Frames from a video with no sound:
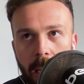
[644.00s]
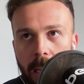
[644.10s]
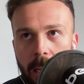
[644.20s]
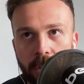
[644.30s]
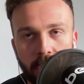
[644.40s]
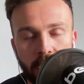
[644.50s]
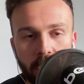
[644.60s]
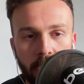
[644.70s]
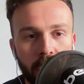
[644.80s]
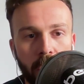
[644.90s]
it's just
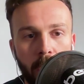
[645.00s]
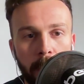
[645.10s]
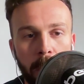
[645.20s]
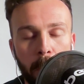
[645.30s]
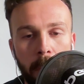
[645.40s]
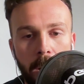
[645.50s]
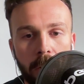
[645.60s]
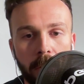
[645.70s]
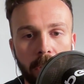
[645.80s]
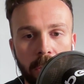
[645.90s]
such an uphill
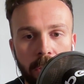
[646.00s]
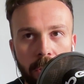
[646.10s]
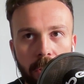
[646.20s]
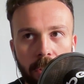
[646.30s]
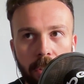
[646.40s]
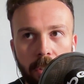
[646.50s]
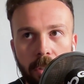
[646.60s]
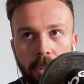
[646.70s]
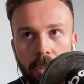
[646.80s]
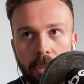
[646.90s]
battle. And
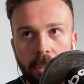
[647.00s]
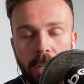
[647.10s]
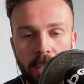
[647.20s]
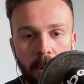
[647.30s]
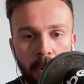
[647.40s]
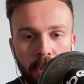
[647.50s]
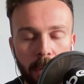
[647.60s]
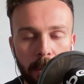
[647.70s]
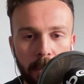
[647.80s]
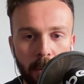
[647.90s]
this
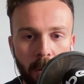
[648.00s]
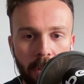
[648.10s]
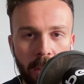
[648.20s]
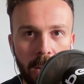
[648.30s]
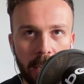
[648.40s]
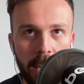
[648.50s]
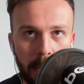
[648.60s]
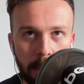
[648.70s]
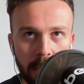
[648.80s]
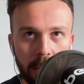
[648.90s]
ownership is one that
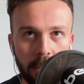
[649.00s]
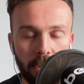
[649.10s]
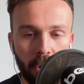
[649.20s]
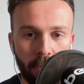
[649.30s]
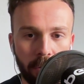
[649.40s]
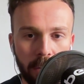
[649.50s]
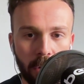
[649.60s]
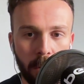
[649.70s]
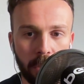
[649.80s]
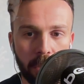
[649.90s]
came in, got rid of Thomas